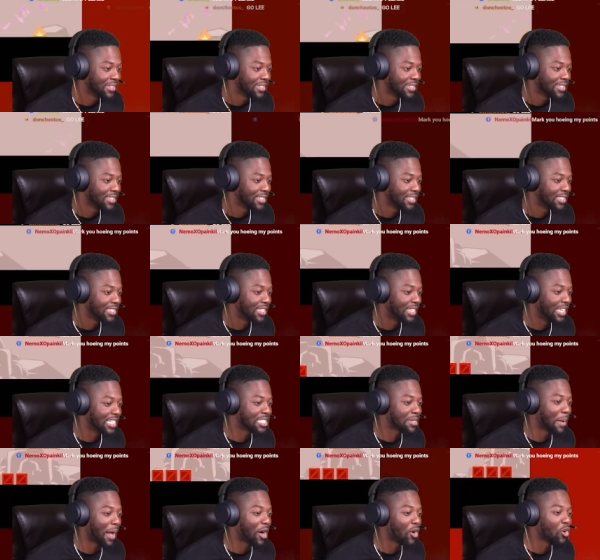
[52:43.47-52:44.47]
Ooh.
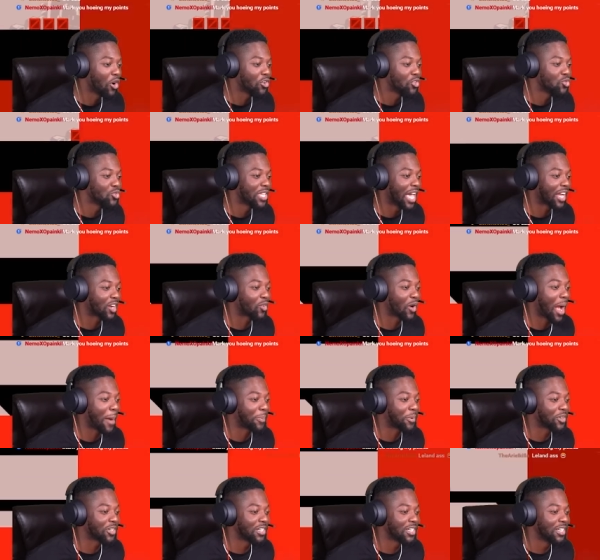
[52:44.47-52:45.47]
It's about who's gonna use that
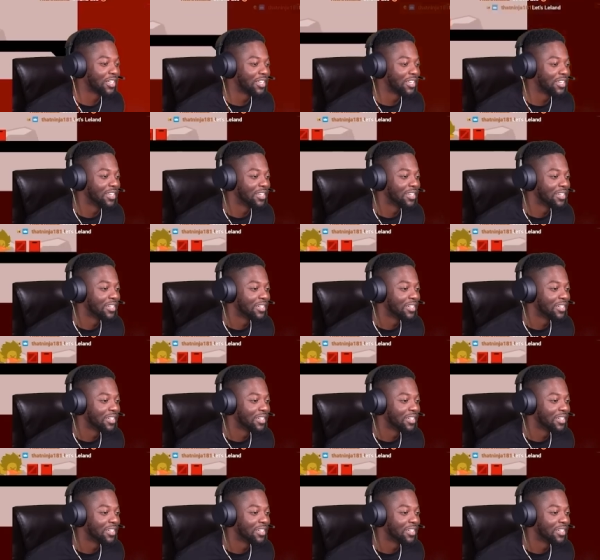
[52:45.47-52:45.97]
grapple good.